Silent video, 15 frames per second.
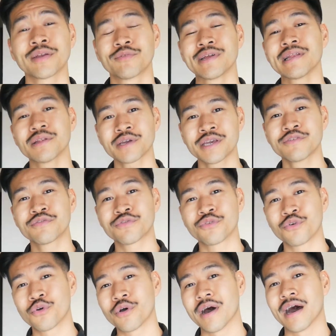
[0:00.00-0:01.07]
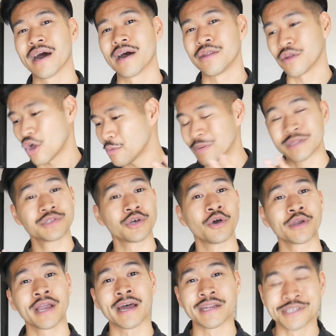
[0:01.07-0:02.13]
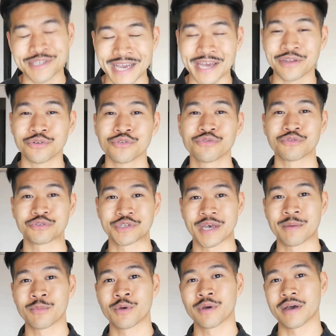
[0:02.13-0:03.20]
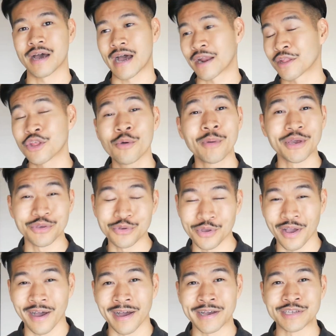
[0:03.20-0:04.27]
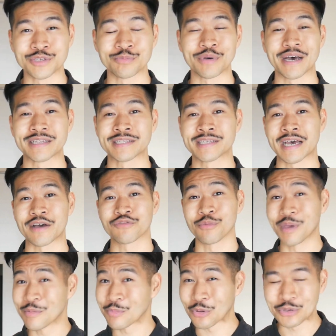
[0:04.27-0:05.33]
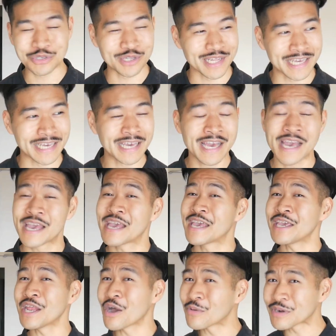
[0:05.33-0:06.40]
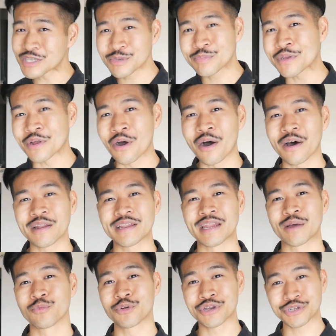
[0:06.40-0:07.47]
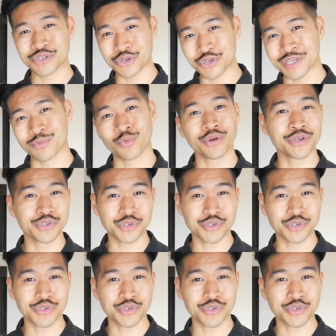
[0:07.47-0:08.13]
Really looking for an open toe kind of sandal for summer. I don't know about you guys, but for me personally, yeah, when it's a bit hot and I'm wearing shoes and I'm wearing